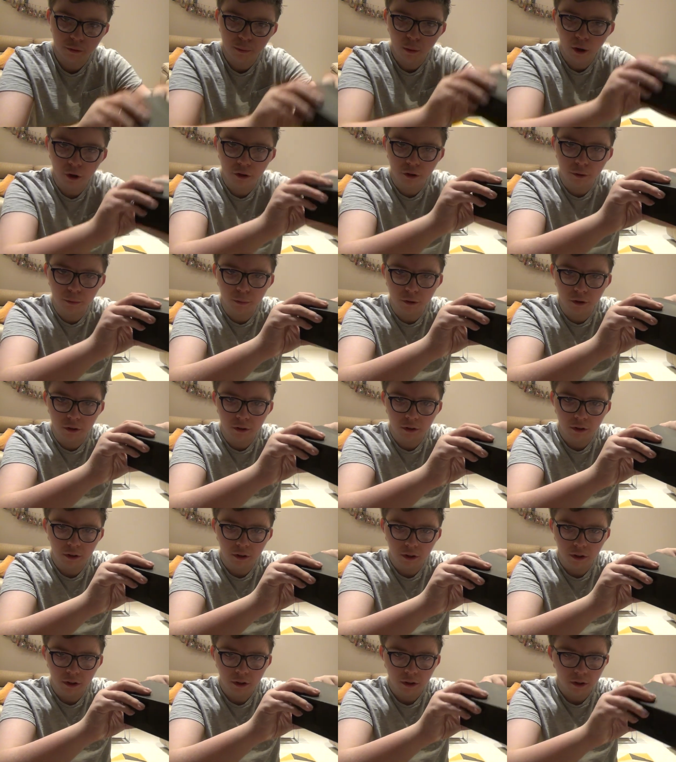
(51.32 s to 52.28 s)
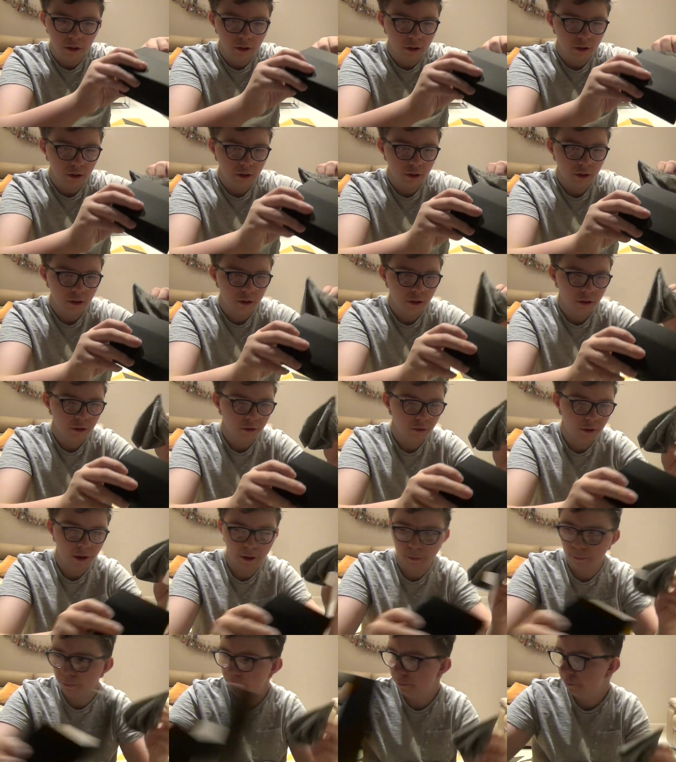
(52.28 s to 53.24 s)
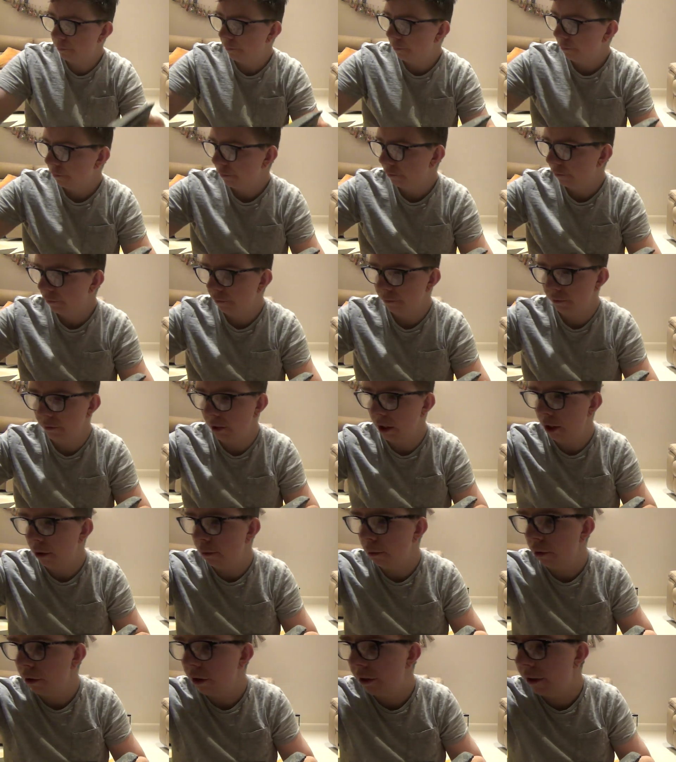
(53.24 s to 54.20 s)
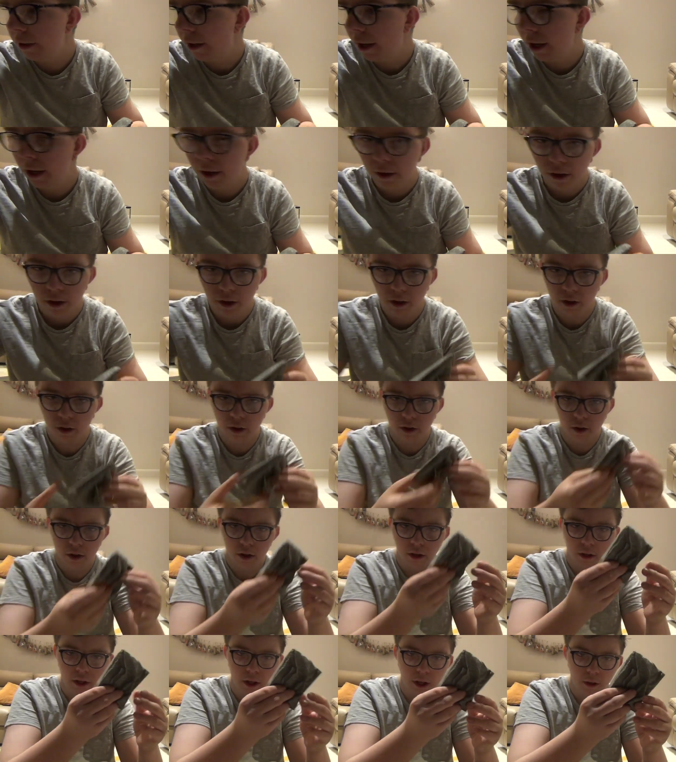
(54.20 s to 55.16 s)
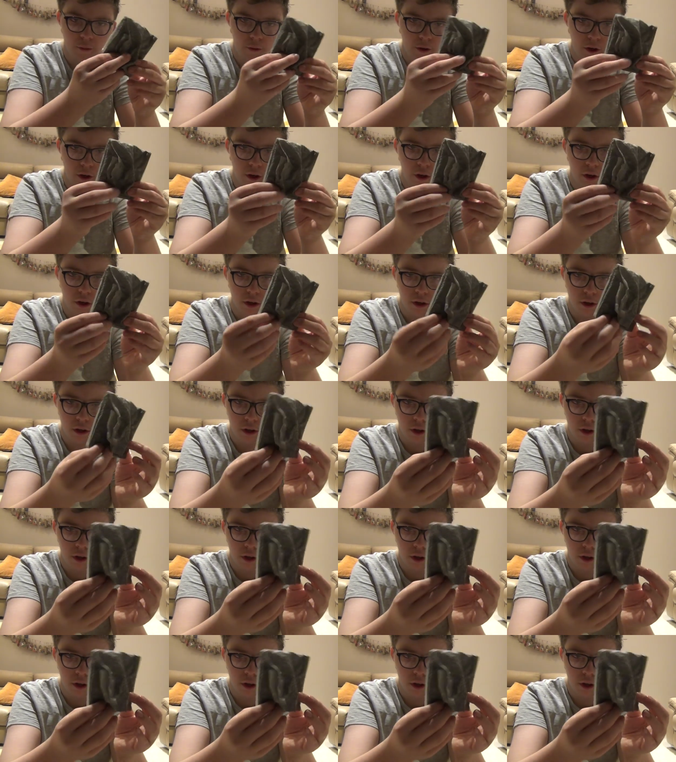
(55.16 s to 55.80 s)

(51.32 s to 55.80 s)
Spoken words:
as possible. Right. I'll put you there. Here we go.